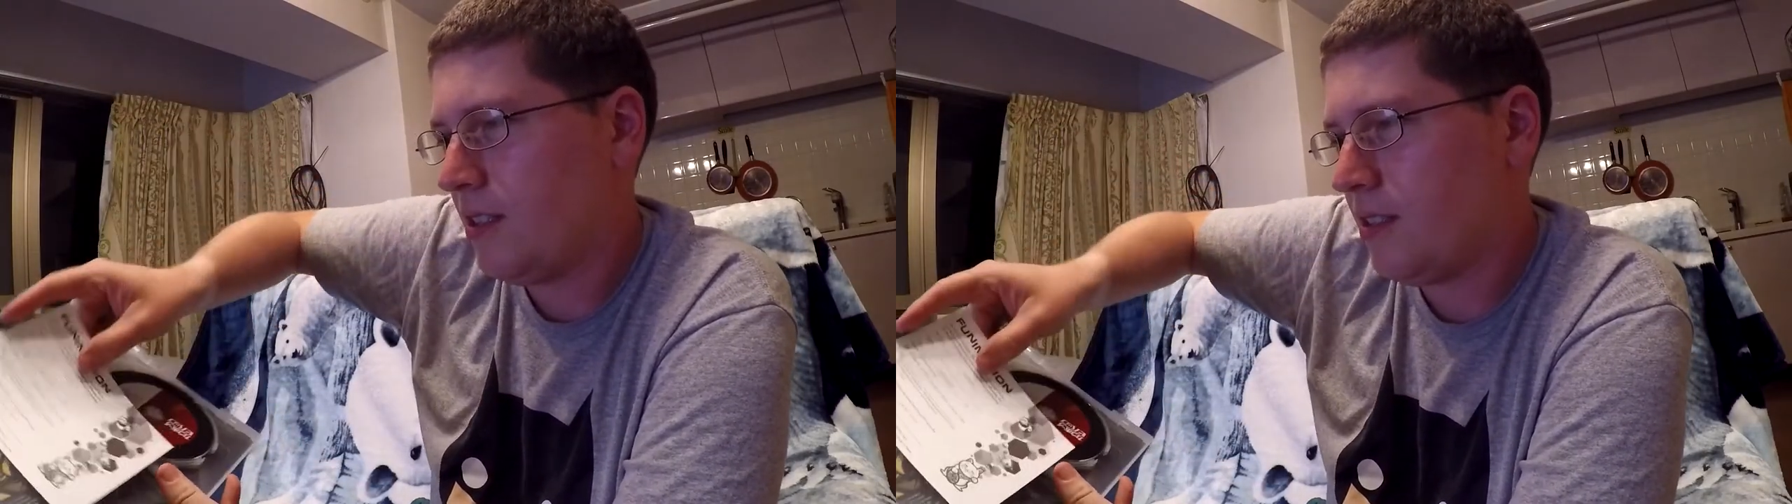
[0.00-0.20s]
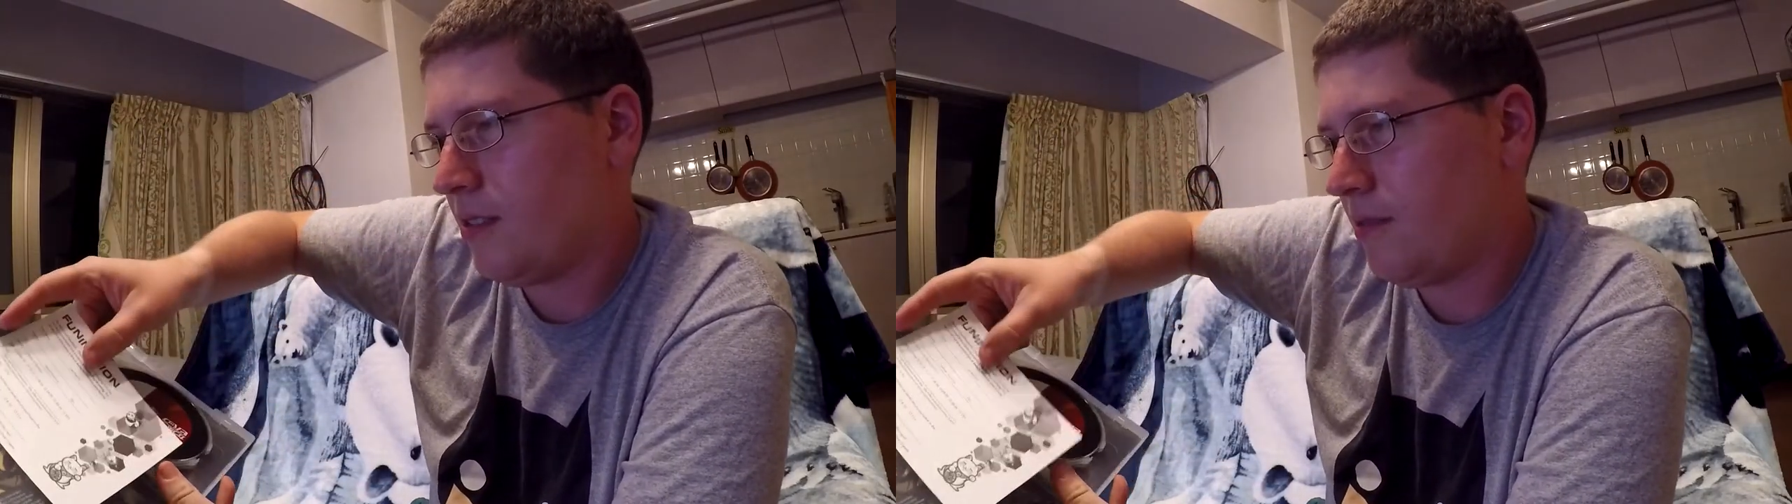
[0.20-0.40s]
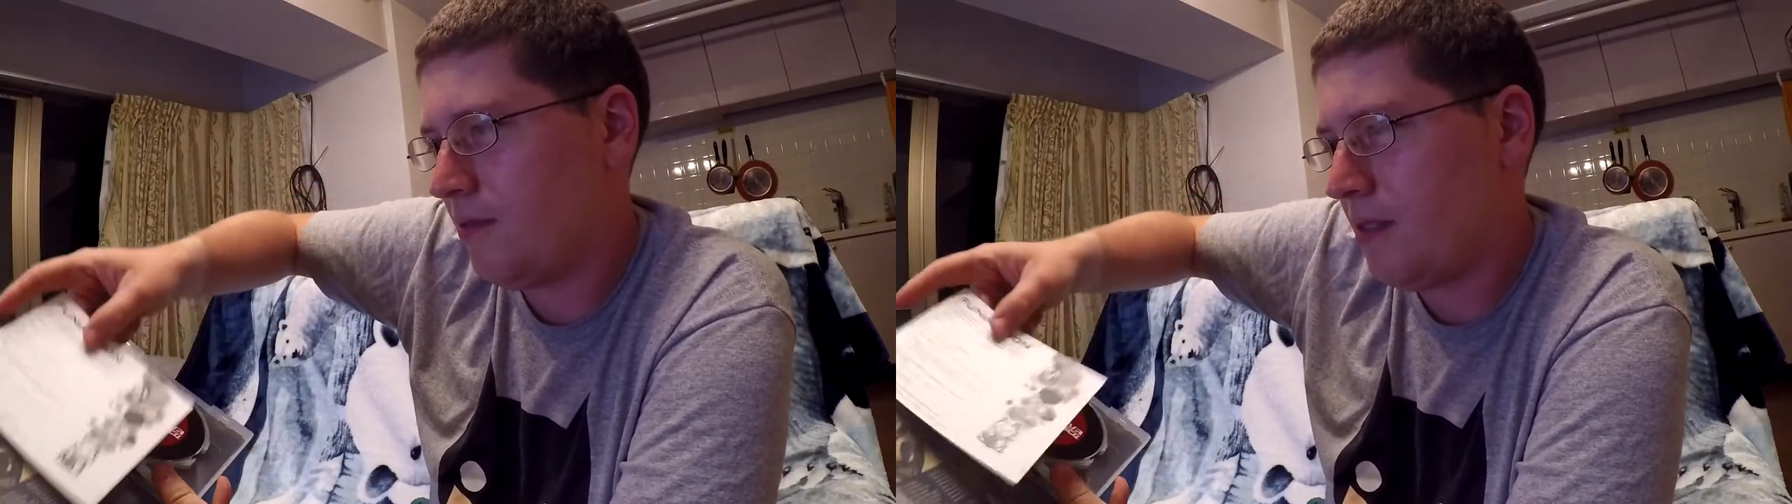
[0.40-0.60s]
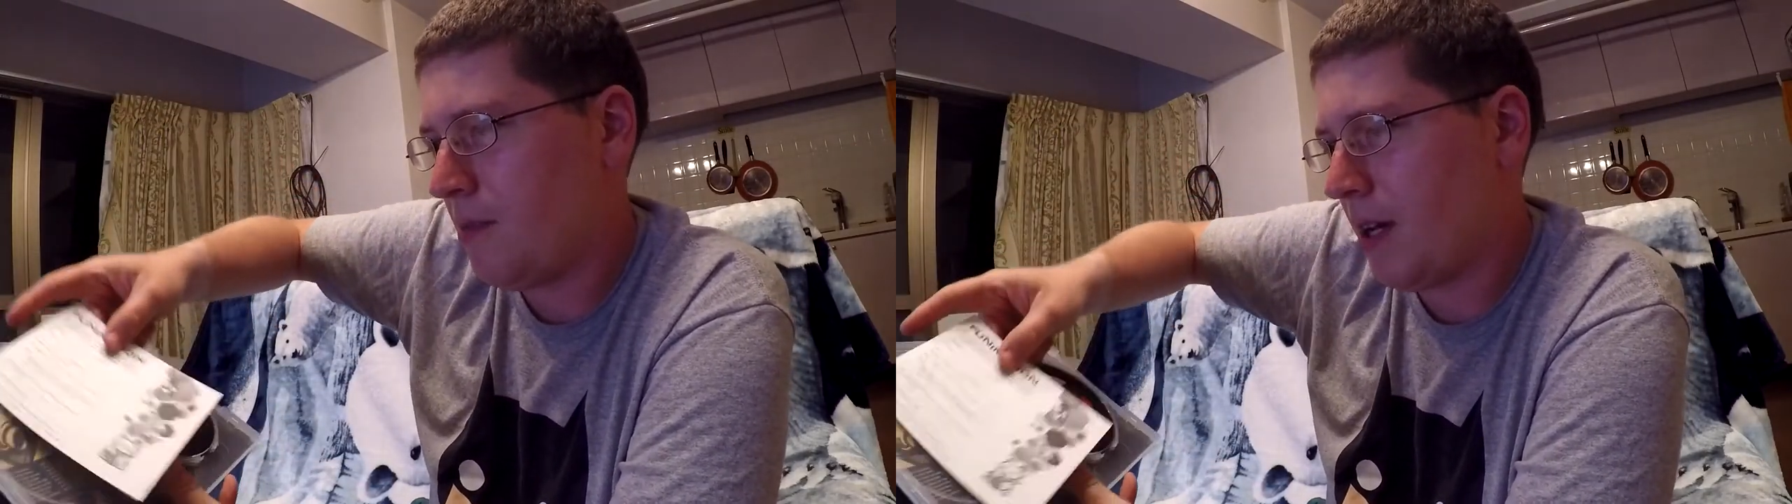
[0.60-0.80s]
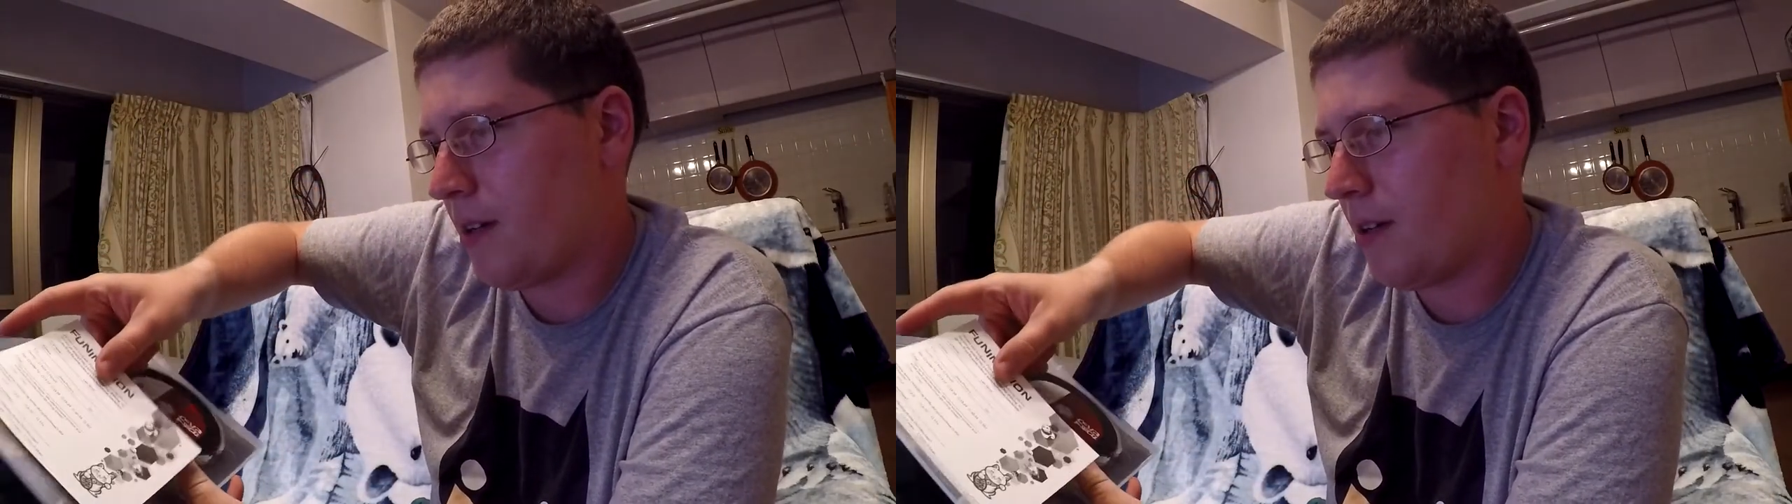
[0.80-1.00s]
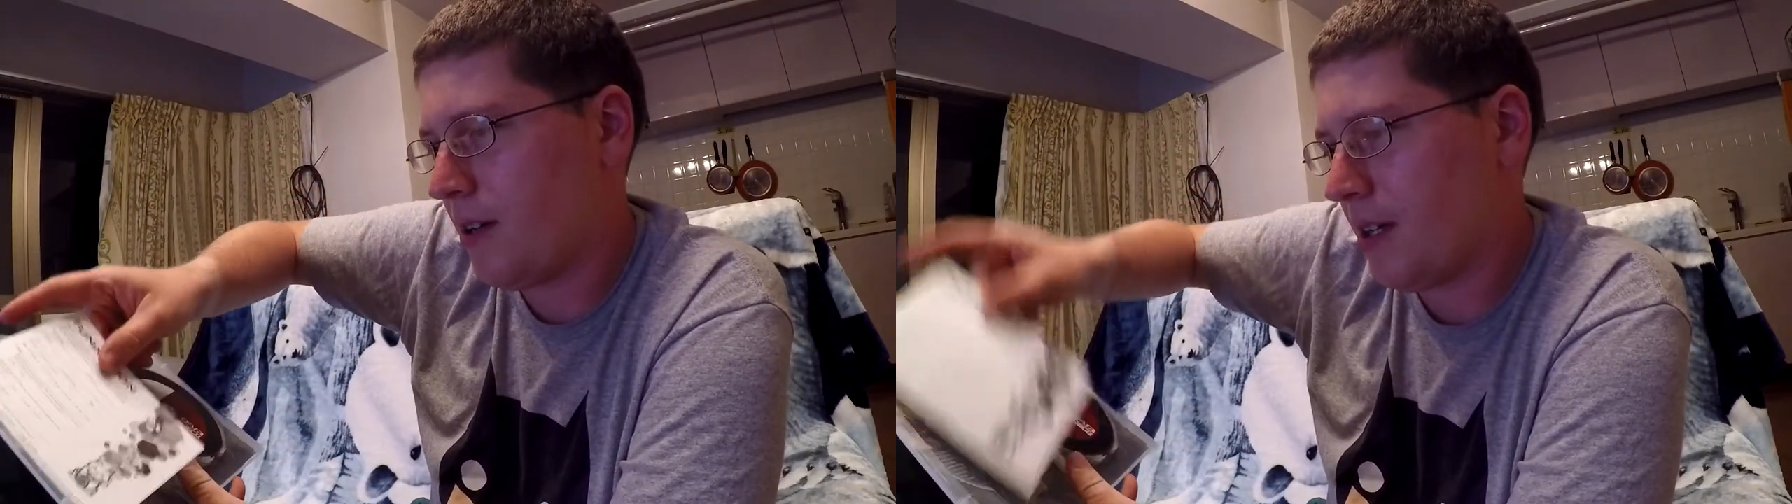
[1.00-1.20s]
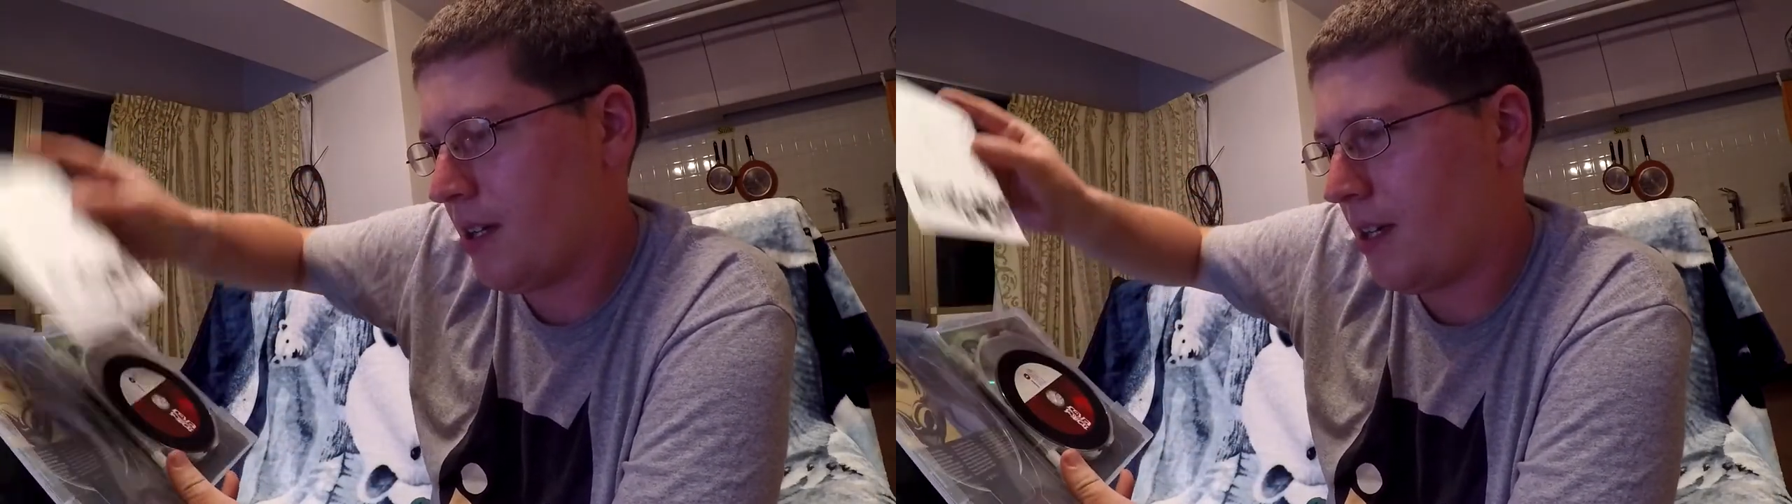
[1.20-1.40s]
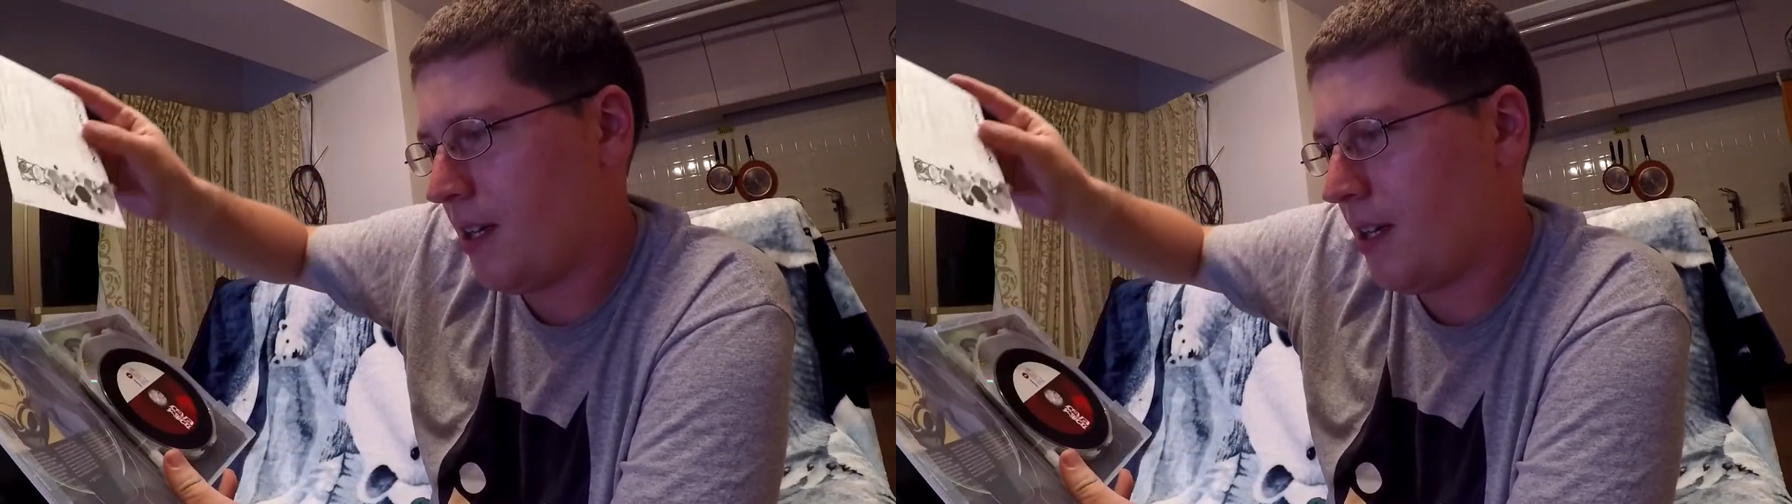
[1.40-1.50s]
little feedback card, I